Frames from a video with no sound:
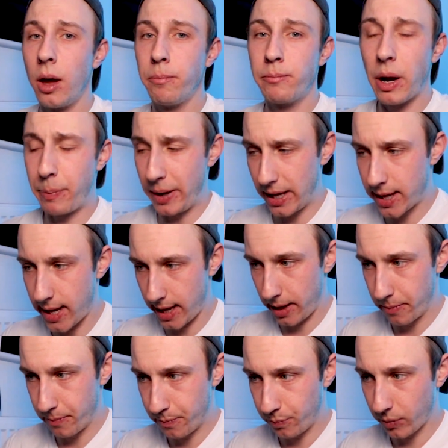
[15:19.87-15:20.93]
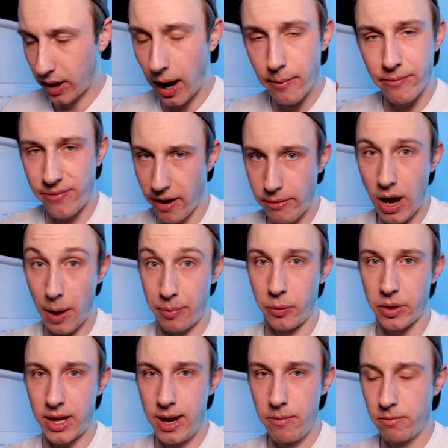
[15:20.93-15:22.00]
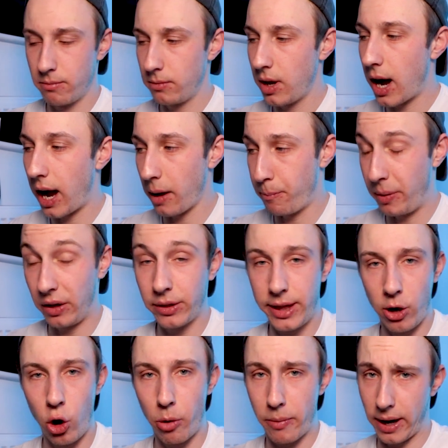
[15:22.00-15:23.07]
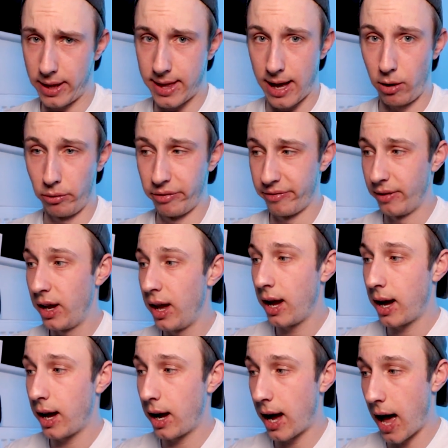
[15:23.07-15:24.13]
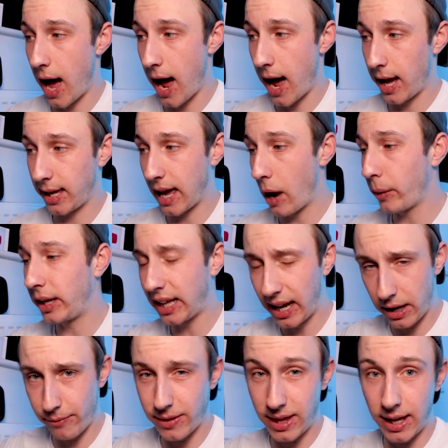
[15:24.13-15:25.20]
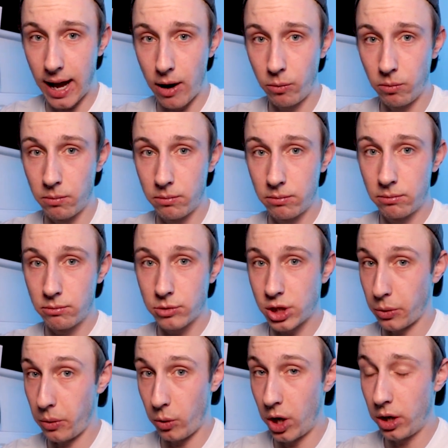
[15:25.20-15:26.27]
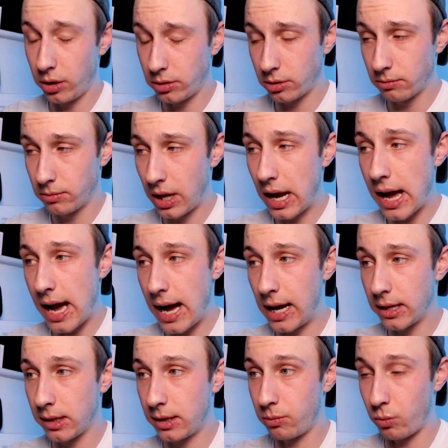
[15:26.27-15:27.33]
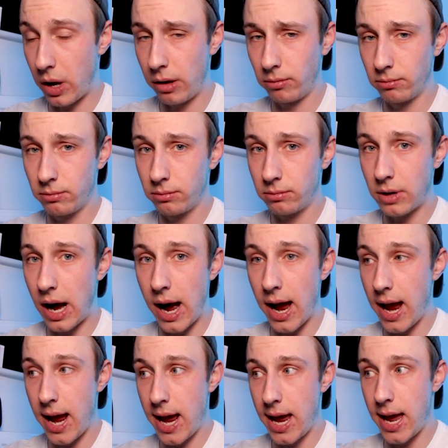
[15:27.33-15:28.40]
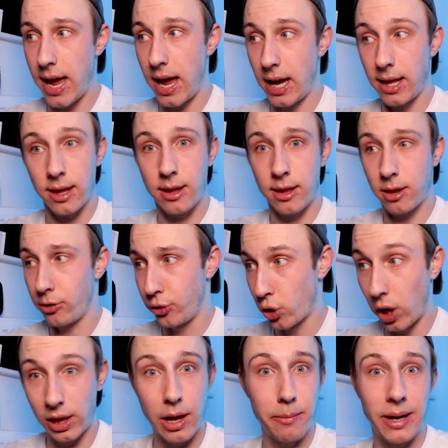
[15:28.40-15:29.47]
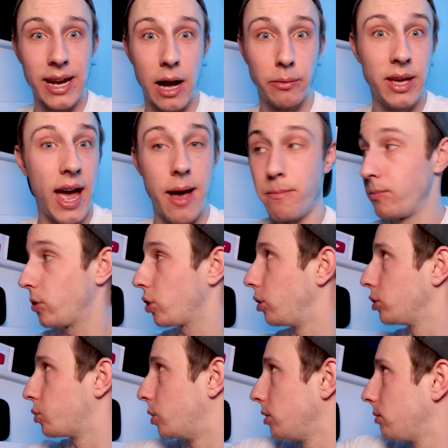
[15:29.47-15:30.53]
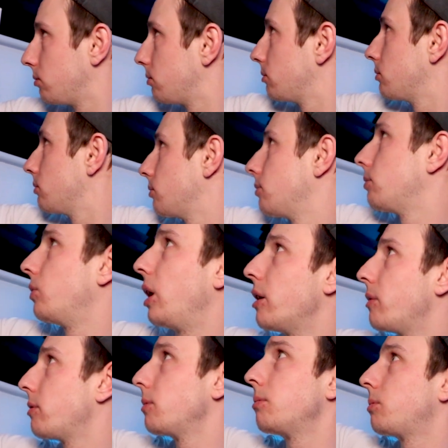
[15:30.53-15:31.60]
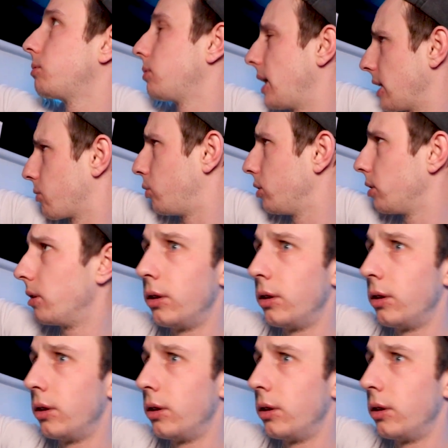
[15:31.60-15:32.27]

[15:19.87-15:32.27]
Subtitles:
My PC, I'm very happy with it. I built it all myself. I calculated everything out, so it works. And well, it's not let me down yet, touch wood, wherever, that's wood.